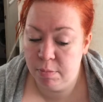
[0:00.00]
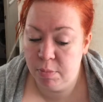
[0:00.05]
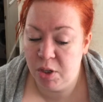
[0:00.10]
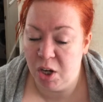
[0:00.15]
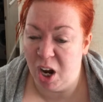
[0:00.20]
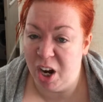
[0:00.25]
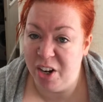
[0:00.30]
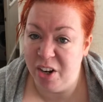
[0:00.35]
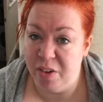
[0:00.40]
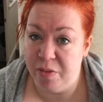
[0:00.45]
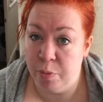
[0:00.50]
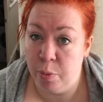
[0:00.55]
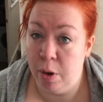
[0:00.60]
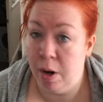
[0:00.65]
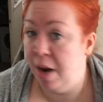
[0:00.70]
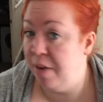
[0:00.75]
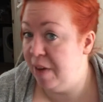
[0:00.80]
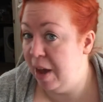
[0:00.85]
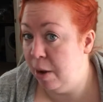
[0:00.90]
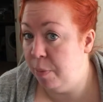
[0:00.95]
kind of. Well,
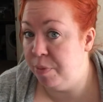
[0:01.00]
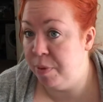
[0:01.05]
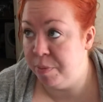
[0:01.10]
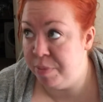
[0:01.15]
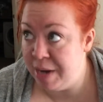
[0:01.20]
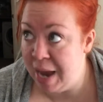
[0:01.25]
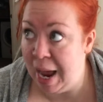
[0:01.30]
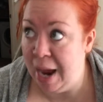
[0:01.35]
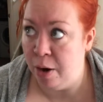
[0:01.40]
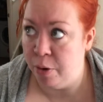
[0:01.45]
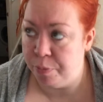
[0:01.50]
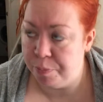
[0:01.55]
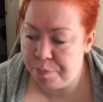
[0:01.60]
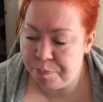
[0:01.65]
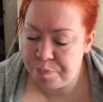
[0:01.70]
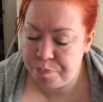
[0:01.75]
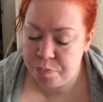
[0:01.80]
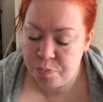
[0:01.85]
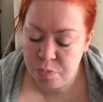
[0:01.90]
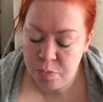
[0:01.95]
I've helped them now
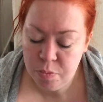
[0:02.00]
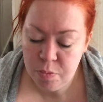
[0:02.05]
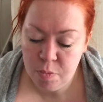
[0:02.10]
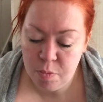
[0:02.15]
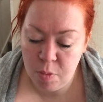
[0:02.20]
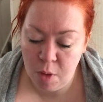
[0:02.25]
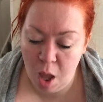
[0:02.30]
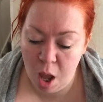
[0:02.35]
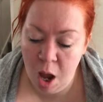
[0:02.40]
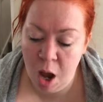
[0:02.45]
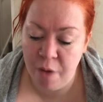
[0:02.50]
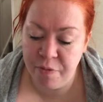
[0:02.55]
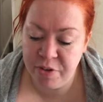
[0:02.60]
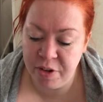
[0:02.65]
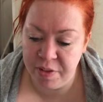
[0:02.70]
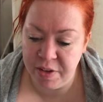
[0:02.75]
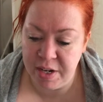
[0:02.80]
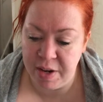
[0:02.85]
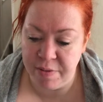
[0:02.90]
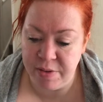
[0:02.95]

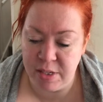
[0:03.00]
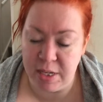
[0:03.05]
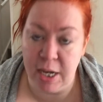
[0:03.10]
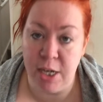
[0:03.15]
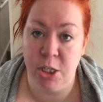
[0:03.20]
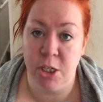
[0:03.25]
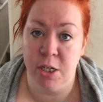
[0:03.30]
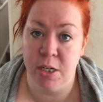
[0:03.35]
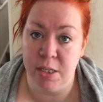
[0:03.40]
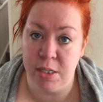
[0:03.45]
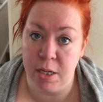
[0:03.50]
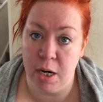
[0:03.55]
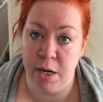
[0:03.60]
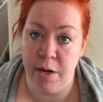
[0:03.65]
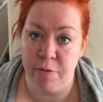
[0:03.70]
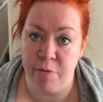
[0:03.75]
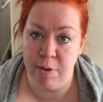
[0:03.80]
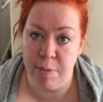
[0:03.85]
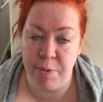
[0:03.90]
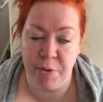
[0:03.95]
after the devastation has kind
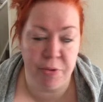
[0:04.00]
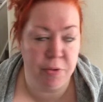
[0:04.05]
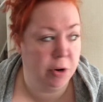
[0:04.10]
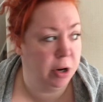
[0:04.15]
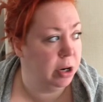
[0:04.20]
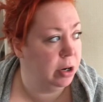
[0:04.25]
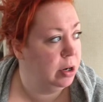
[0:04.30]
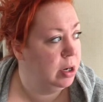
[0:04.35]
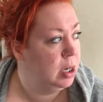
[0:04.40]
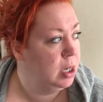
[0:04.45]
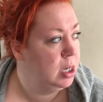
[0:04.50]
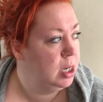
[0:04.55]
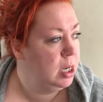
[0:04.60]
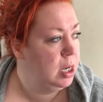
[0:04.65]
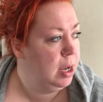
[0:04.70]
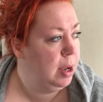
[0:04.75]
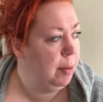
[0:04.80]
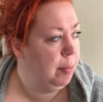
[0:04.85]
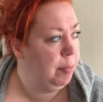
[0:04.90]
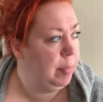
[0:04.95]
ripped through.
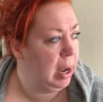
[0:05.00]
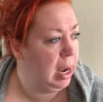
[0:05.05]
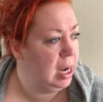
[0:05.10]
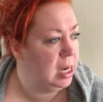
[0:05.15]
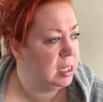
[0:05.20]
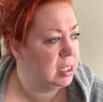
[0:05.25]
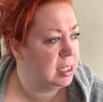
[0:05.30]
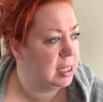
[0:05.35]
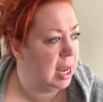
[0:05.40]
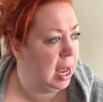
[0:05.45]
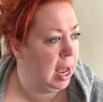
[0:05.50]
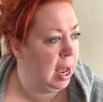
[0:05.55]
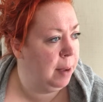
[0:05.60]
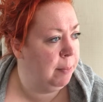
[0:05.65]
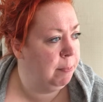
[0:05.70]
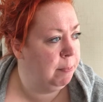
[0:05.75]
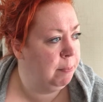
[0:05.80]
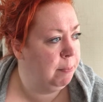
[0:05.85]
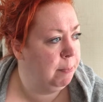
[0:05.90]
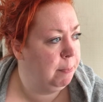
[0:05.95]
But
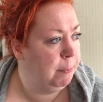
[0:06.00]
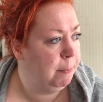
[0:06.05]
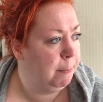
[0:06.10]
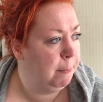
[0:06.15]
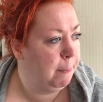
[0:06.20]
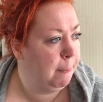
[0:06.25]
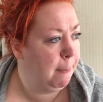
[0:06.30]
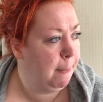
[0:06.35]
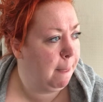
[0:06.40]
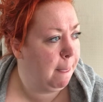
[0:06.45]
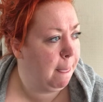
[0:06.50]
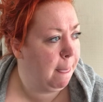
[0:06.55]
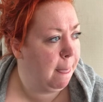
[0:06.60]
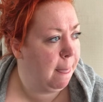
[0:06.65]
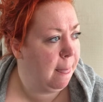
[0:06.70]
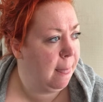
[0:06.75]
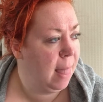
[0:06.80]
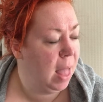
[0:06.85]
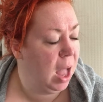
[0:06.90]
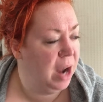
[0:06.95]

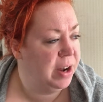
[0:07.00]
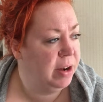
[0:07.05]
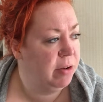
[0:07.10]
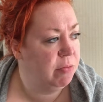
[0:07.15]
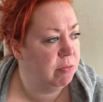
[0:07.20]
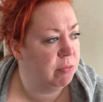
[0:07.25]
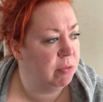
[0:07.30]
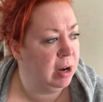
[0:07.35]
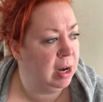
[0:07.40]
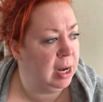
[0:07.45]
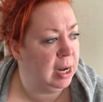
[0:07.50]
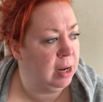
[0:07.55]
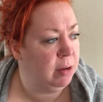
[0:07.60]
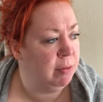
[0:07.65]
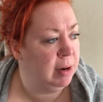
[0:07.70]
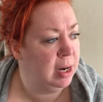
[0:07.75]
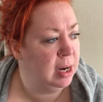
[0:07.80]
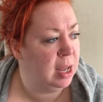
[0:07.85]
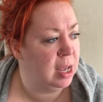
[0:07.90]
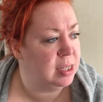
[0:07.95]
I didn't really
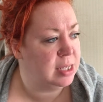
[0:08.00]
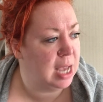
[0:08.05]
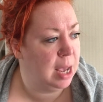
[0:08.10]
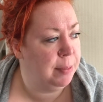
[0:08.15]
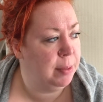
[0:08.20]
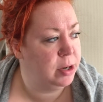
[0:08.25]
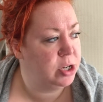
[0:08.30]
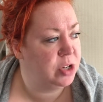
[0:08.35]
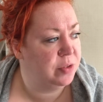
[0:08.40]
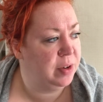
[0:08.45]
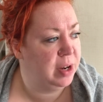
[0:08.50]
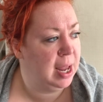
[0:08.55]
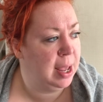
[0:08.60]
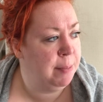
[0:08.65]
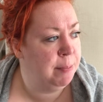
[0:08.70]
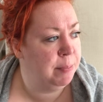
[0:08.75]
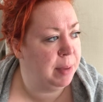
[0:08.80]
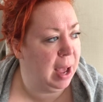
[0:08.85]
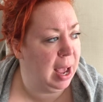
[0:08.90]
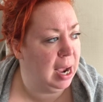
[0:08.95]
realise how much of an
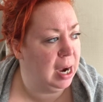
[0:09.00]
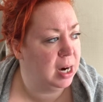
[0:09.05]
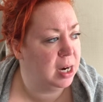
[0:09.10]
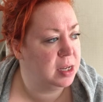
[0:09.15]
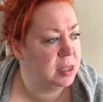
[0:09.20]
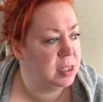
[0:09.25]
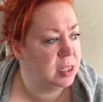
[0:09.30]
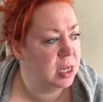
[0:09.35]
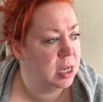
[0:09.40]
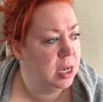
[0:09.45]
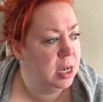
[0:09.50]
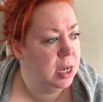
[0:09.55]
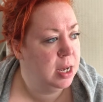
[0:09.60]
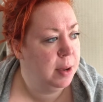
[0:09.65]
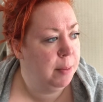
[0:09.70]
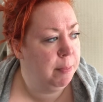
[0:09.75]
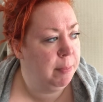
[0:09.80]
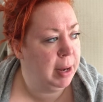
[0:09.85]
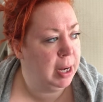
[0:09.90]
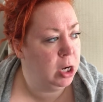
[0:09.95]
impact
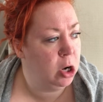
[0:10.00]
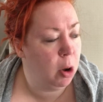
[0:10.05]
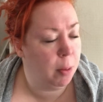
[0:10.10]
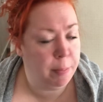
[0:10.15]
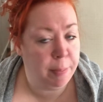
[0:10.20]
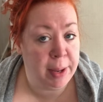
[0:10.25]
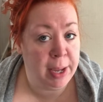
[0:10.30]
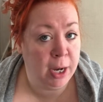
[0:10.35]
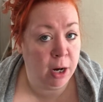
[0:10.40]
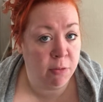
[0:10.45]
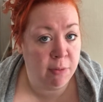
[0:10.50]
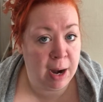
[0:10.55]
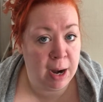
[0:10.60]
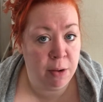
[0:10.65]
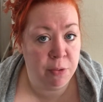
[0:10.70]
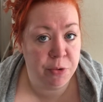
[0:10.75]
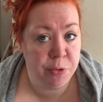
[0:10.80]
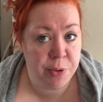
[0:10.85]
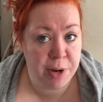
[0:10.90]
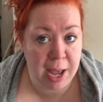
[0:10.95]
me not being
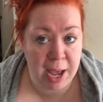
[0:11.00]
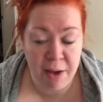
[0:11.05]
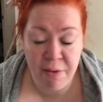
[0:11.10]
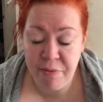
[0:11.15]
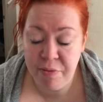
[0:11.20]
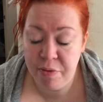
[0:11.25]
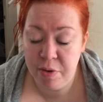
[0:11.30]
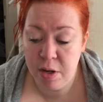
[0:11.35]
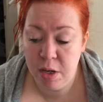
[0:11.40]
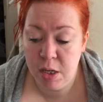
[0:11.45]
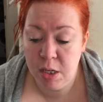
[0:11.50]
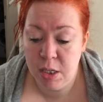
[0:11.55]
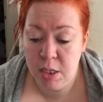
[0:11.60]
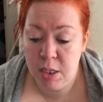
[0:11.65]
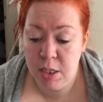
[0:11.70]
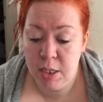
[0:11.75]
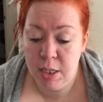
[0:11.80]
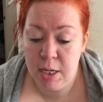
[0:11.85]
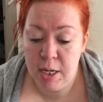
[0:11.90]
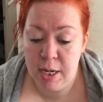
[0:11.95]
around would have
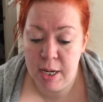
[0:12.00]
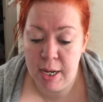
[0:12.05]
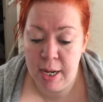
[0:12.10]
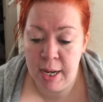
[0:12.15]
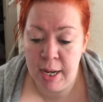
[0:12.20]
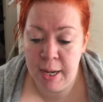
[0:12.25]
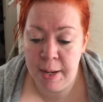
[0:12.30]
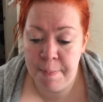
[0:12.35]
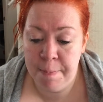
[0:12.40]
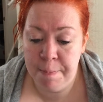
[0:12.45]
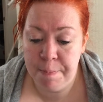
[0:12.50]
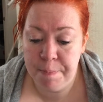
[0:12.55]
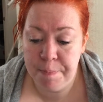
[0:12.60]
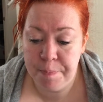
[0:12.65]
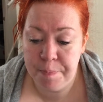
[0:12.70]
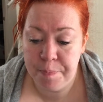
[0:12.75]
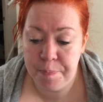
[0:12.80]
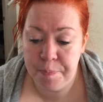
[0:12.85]
on